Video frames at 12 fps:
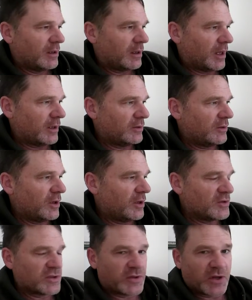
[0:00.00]
I don't
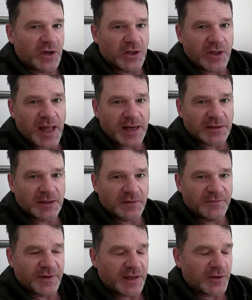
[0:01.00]
know, is it the Galactic
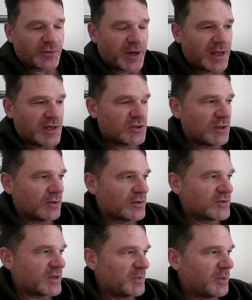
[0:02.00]
Federation or
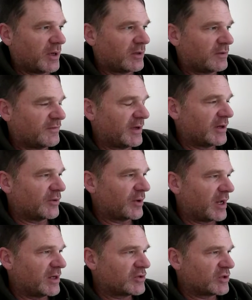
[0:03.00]
some other
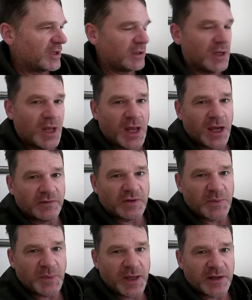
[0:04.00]
federation? Have
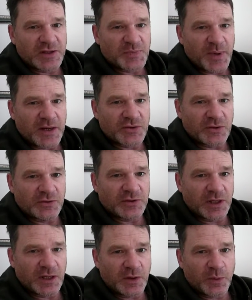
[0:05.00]
they made a special
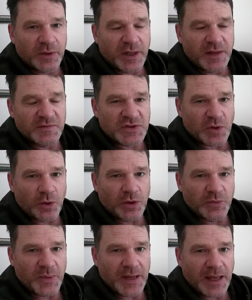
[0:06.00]
deal where they've
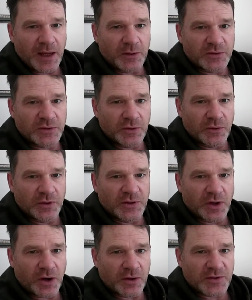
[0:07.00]
sold me out to the
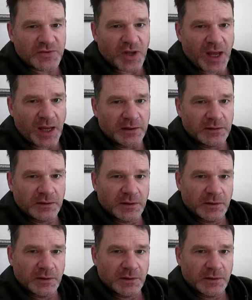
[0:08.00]
dark side?